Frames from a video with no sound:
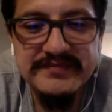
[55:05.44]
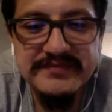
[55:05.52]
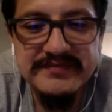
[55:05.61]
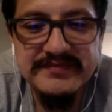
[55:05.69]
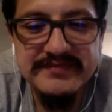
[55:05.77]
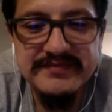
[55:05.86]

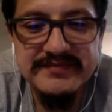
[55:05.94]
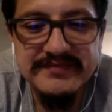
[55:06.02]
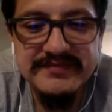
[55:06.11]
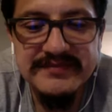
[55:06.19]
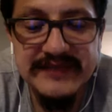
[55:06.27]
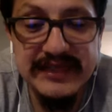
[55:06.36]
That
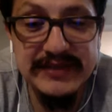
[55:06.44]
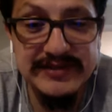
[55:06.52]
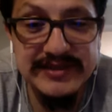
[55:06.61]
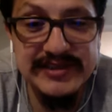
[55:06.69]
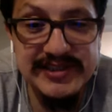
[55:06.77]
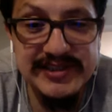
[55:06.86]
was
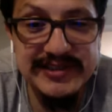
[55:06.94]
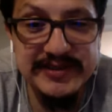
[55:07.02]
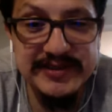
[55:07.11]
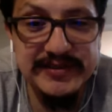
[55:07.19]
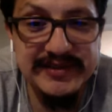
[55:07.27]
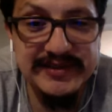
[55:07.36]
legit your
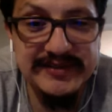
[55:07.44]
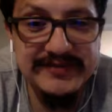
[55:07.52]
money.